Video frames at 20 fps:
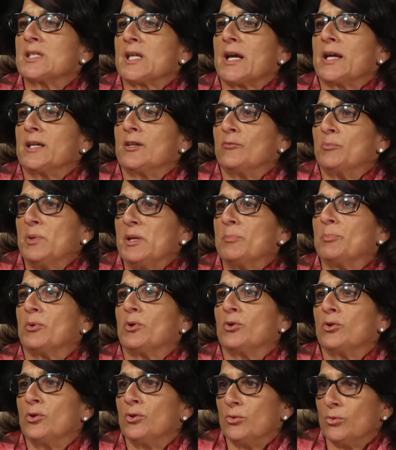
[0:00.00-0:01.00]
side of
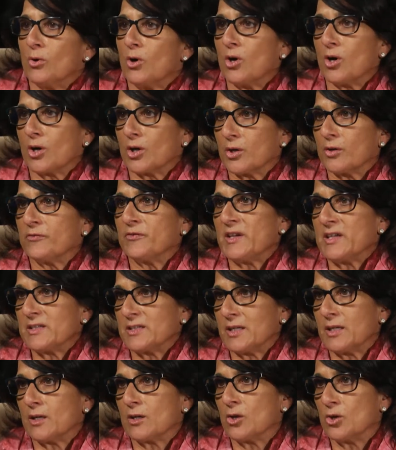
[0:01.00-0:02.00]
people who are
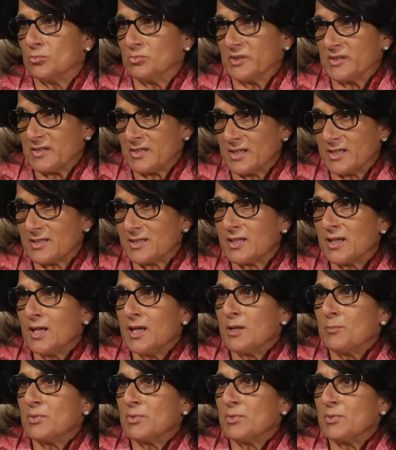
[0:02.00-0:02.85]
facing homelessness.